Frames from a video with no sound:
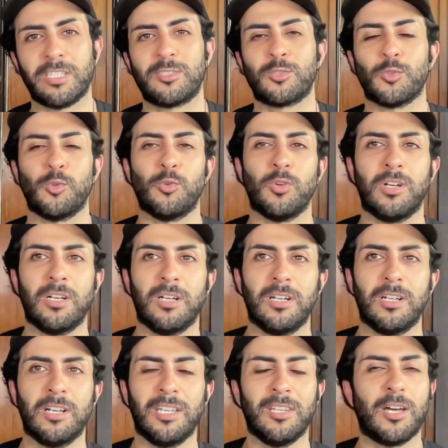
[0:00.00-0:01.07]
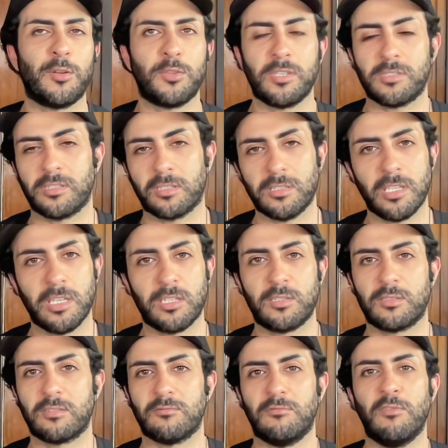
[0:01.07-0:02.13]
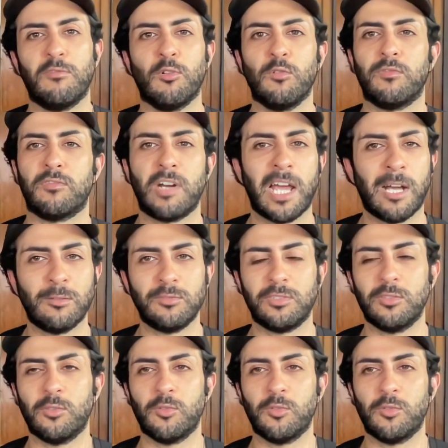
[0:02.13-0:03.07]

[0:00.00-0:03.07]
So a lot of these techniques revolve around